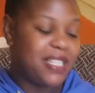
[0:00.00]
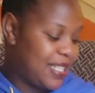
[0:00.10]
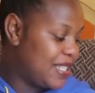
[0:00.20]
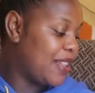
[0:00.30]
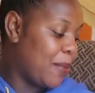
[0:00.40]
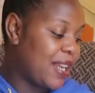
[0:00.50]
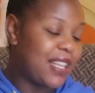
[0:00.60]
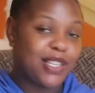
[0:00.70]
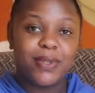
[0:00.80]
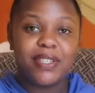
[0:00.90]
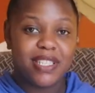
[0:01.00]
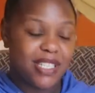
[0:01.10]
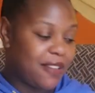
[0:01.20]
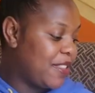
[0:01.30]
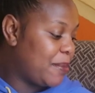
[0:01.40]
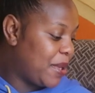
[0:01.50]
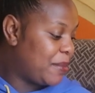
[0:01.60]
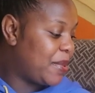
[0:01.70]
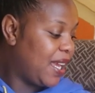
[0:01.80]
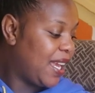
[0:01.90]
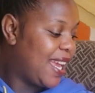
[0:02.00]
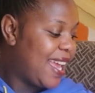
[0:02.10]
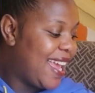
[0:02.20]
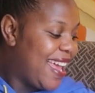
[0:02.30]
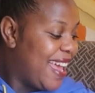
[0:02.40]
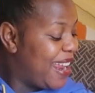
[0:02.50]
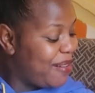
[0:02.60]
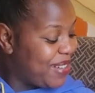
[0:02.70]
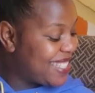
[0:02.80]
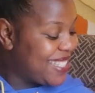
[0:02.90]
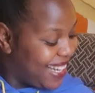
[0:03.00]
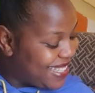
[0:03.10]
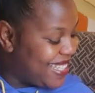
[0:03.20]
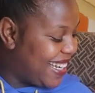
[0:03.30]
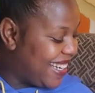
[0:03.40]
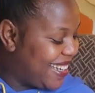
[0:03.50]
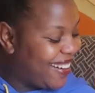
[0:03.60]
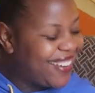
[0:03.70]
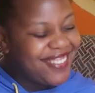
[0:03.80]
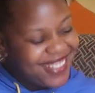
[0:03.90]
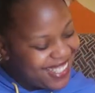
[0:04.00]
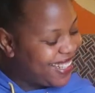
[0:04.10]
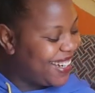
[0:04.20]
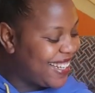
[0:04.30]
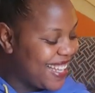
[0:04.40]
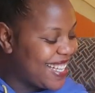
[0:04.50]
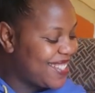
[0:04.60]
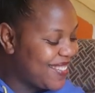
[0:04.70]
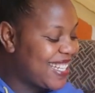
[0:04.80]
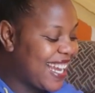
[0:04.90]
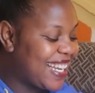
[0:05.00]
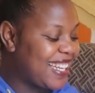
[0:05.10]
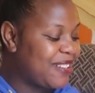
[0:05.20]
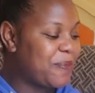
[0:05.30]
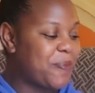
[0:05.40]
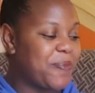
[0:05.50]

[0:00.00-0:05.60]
It is the one that will receive the baby, and I'm excited. Oh my god, they are so tiny.